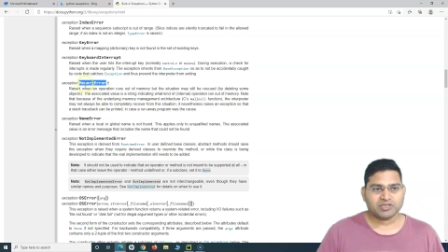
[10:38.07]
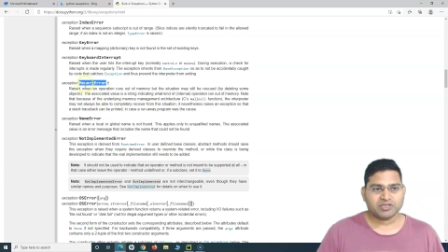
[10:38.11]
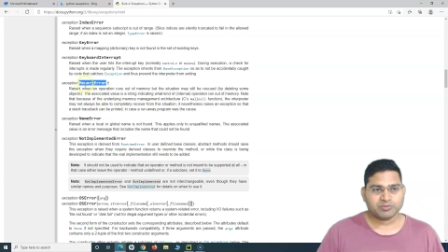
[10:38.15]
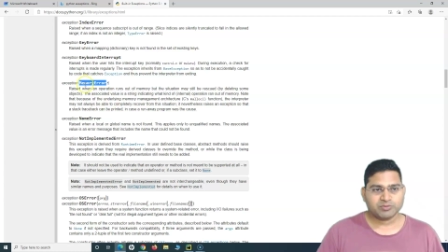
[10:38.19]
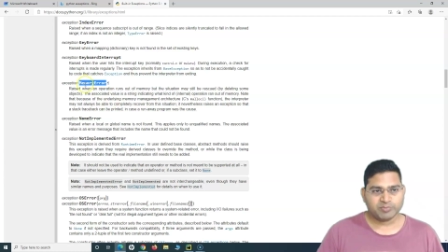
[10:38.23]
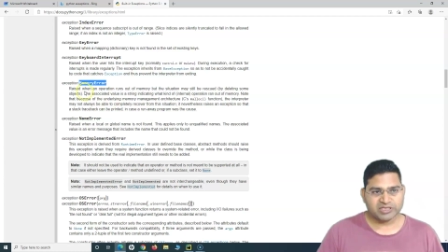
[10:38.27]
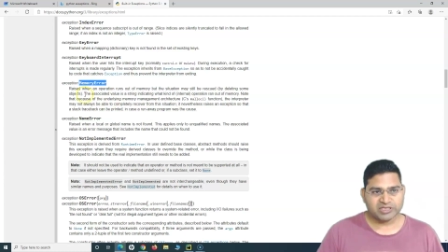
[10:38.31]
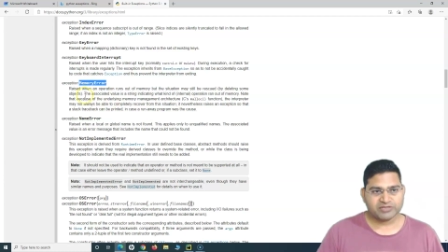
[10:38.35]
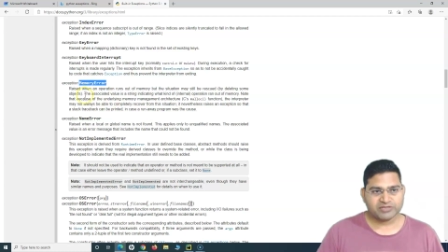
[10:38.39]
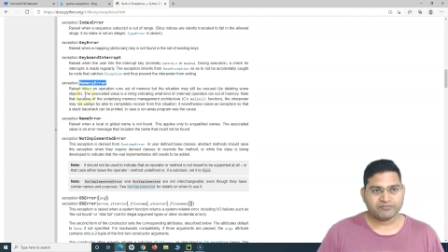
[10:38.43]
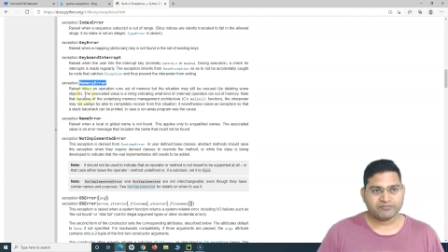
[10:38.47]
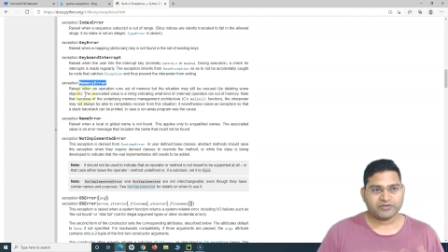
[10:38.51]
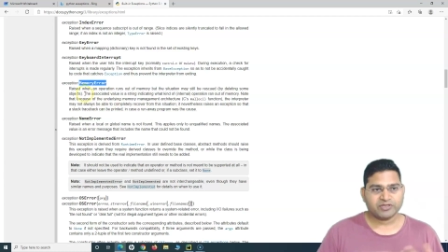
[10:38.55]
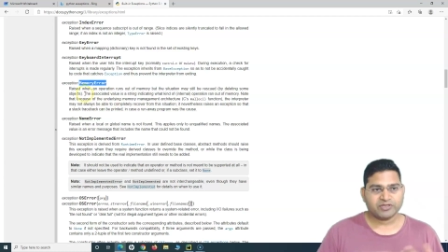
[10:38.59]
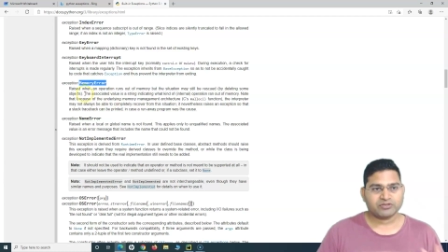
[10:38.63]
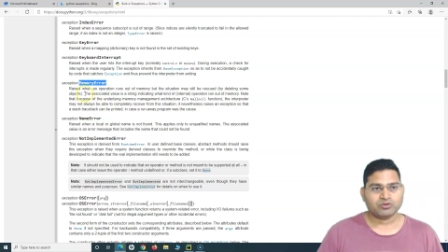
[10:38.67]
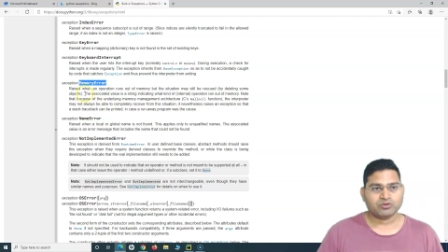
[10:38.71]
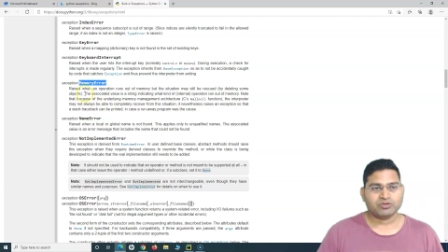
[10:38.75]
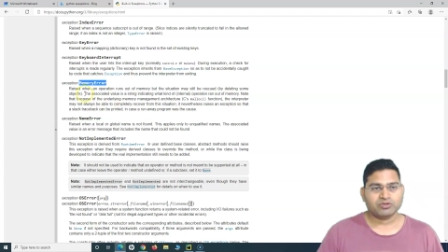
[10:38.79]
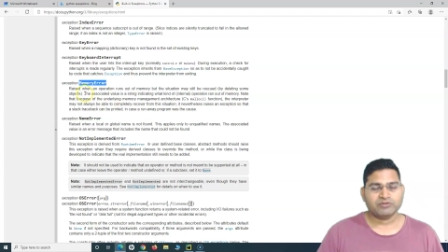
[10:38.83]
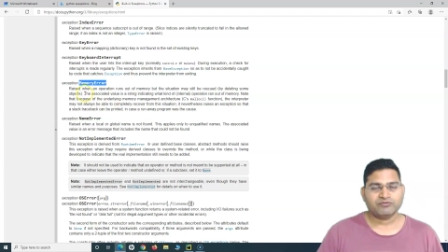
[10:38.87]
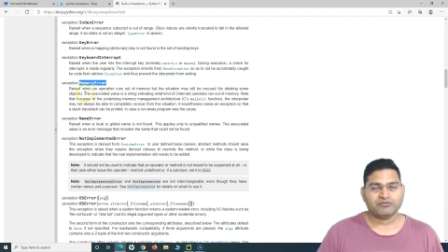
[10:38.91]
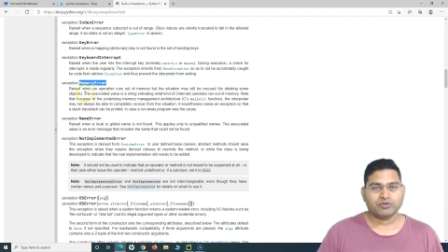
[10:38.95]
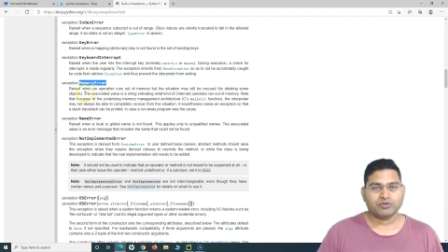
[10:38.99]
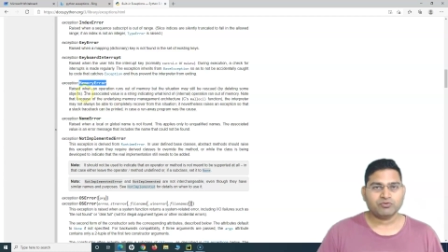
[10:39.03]
specific
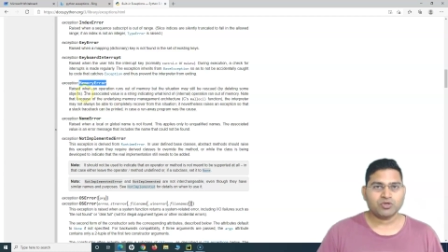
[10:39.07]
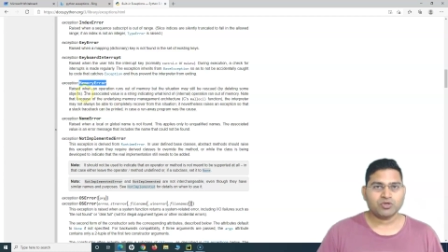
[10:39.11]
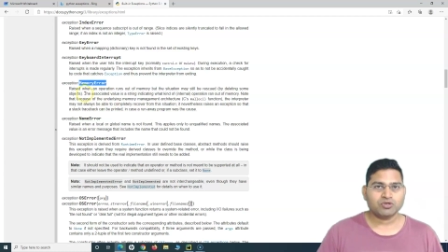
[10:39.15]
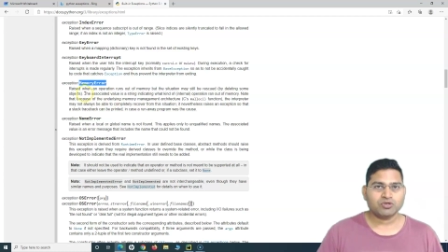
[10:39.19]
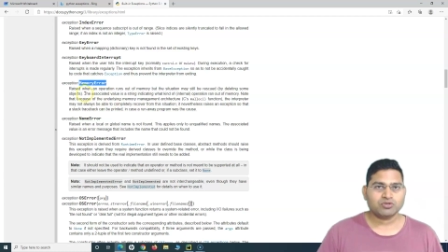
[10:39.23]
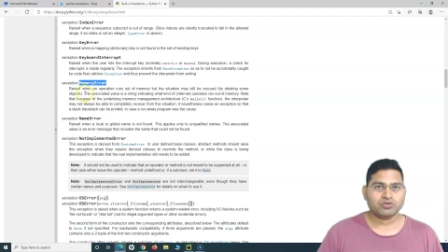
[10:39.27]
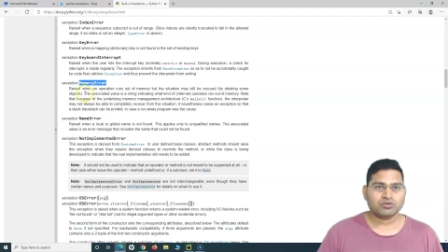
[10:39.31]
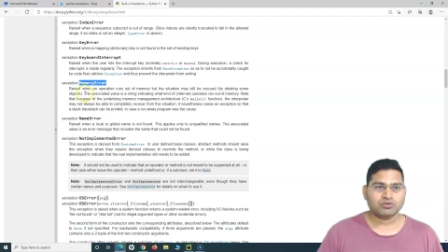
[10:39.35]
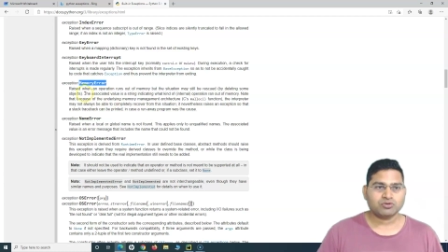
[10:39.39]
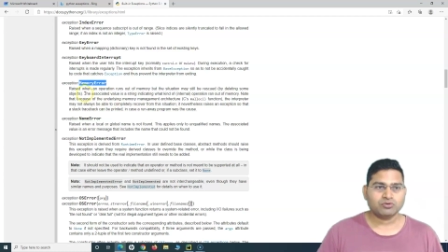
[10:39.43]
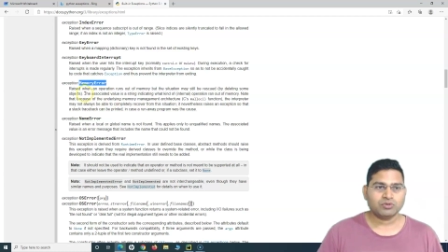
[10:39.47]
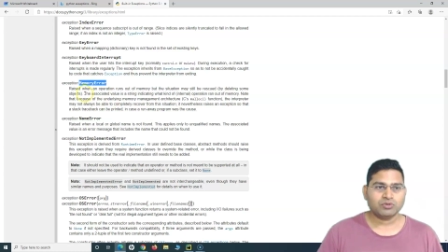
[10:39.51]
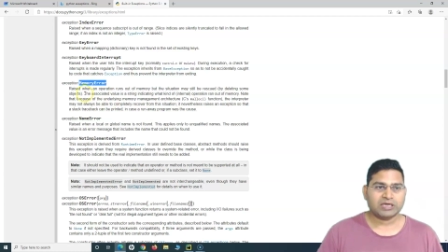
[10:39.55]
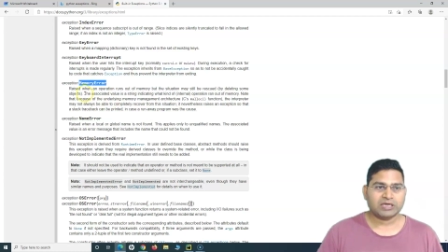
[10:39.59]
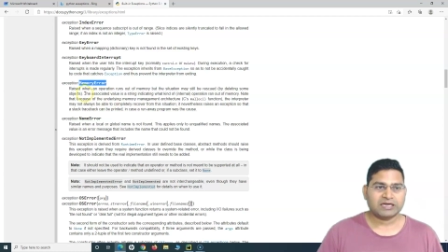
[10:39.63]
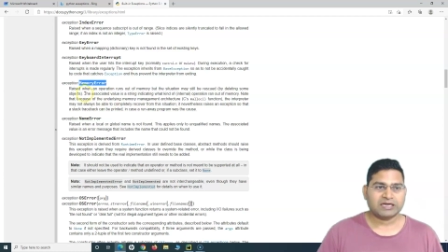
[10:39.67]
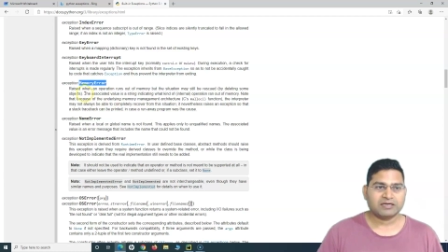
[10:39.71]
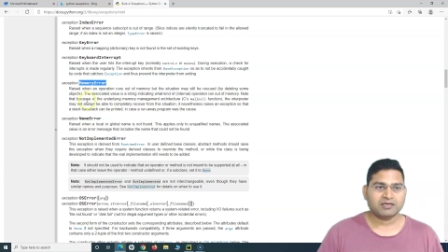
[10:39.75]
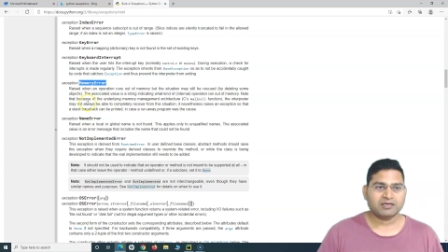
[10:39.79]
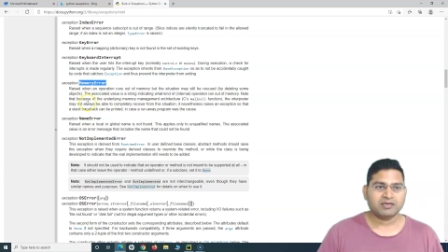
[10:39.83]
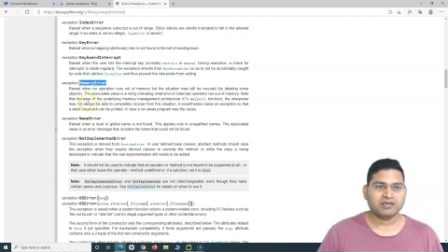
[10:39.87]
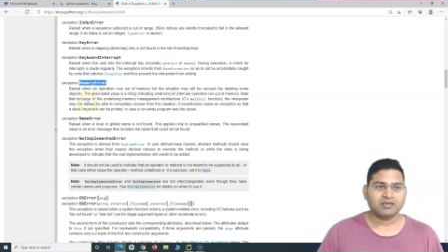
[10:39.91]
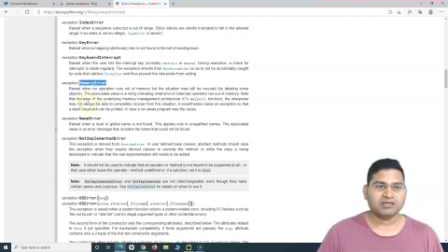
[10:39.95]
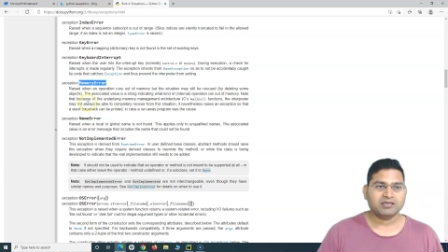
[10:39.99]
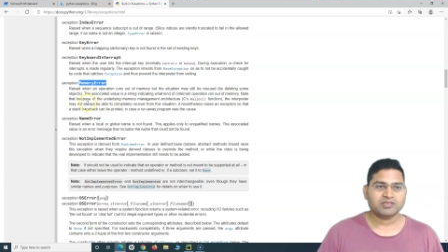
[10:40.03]
so if you want to
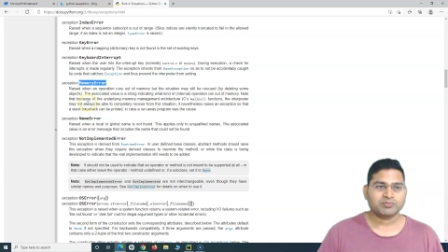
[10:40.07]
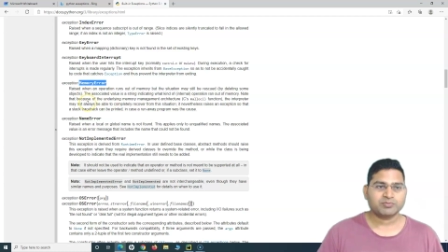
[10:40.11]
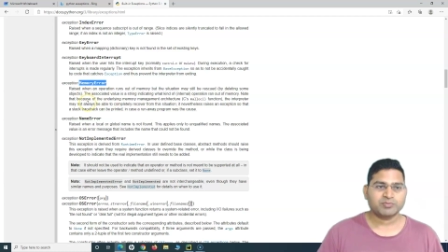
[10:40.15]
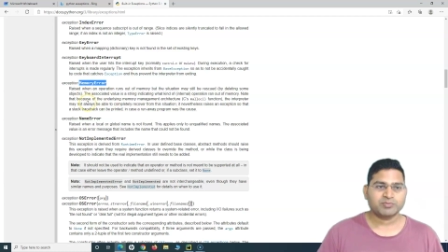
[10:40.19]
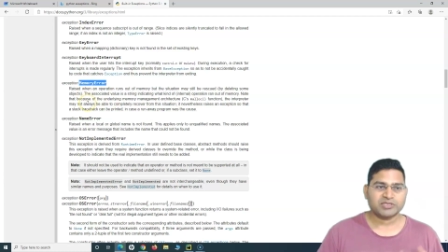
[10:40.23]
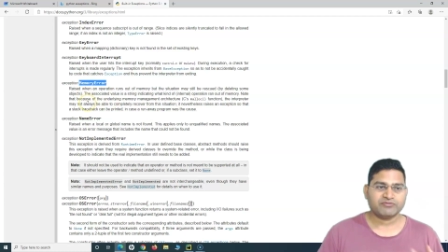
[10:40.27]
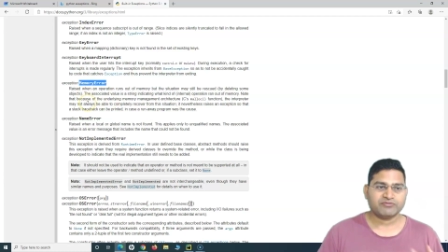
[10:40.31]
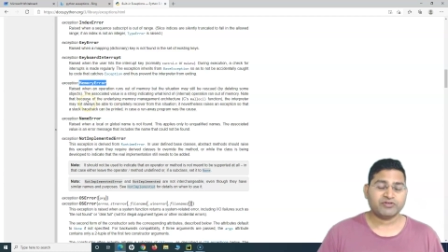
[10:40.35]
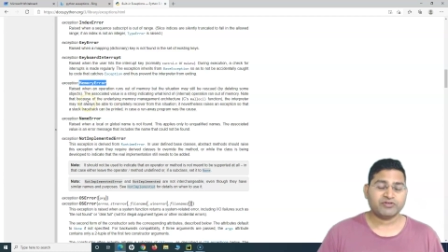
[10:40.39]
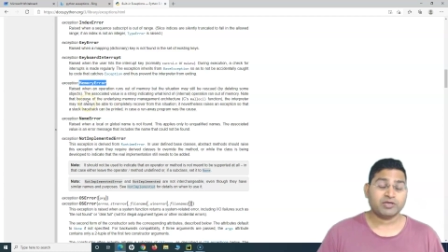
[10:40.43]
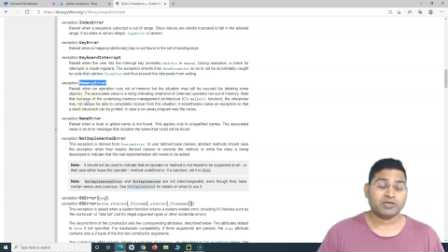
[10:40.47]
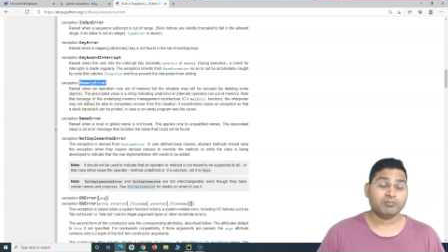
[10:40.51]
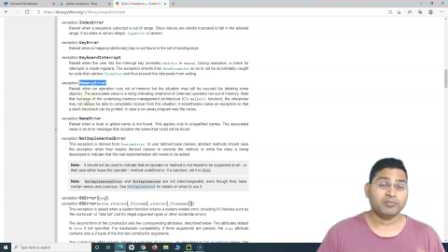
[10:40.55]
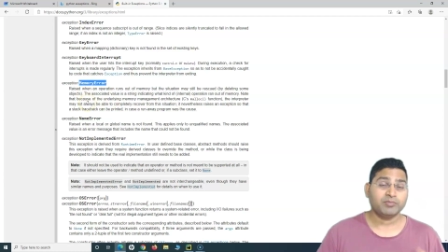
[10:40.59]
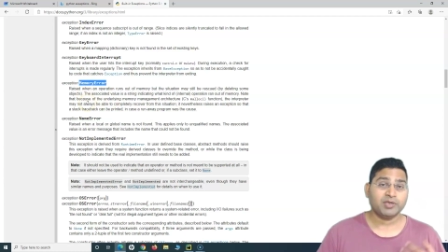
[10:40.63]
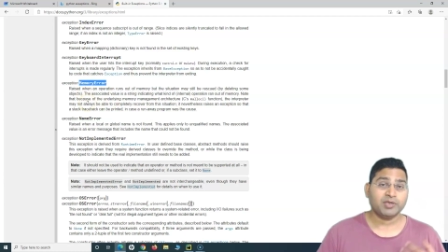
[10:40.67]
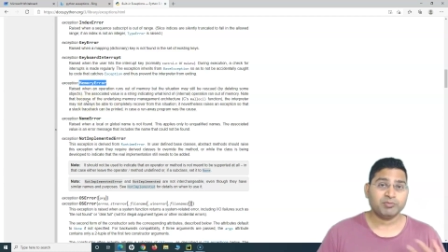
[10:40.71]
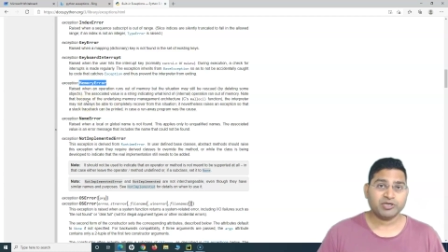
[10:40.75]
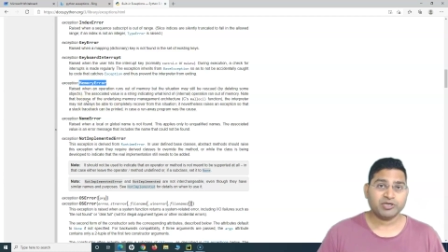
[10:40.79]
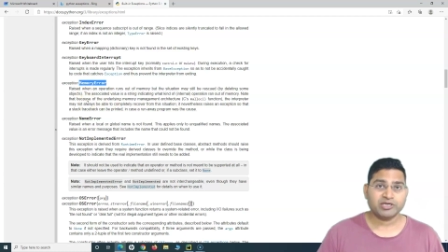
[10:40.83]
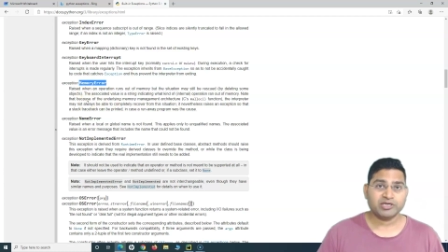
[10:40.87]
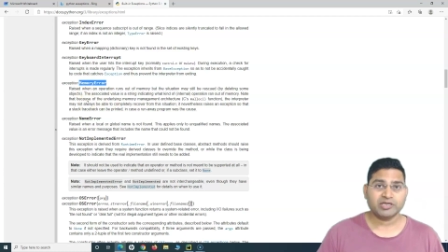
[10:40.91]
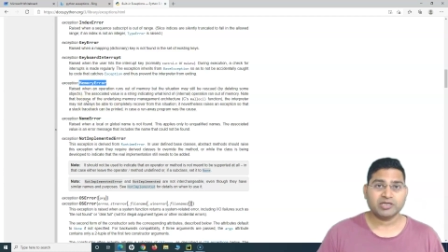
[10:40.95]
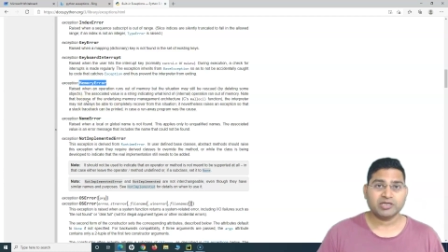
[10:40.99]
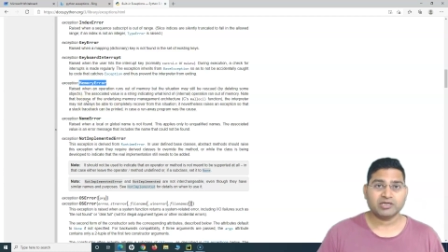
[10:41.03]
handle a specific
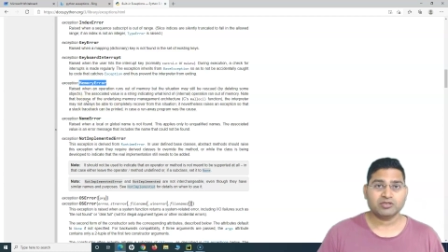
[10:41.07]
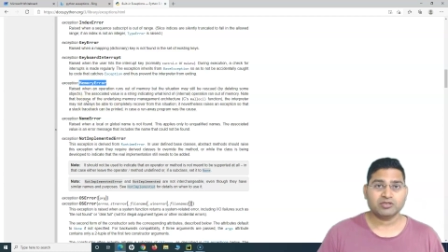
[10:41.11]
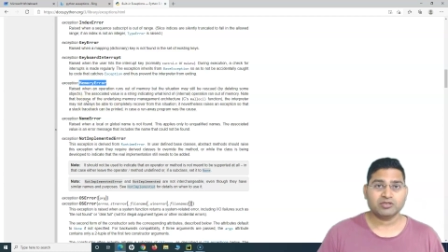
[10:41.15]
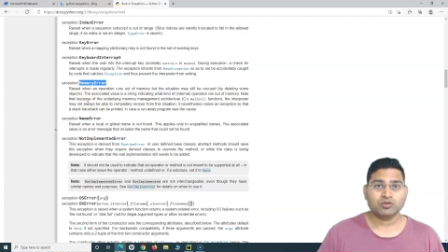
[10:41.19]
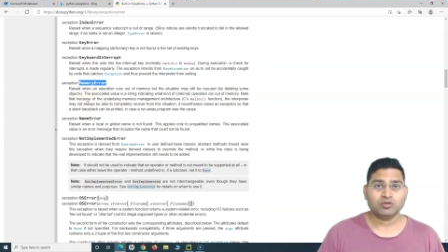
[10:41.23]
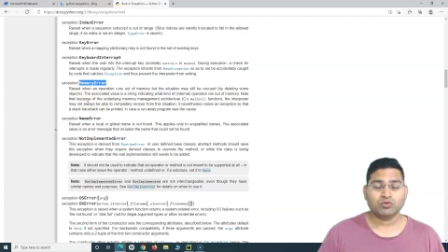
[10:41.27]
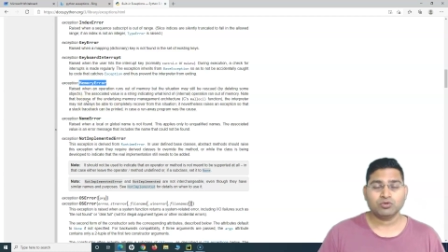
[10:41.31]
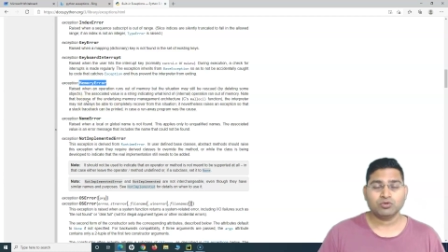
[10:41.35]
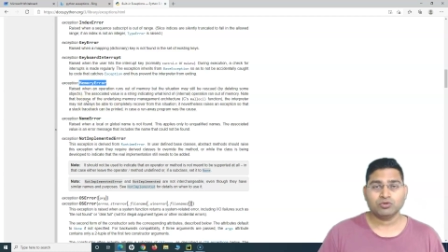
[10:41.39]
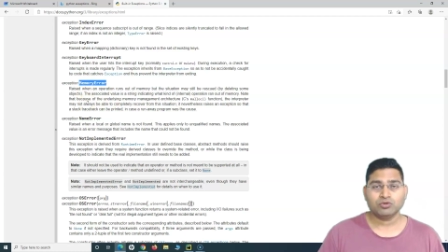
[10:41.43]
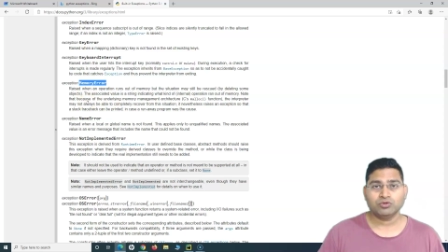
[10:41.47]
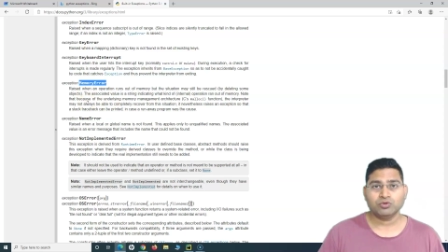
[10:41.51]
memory error you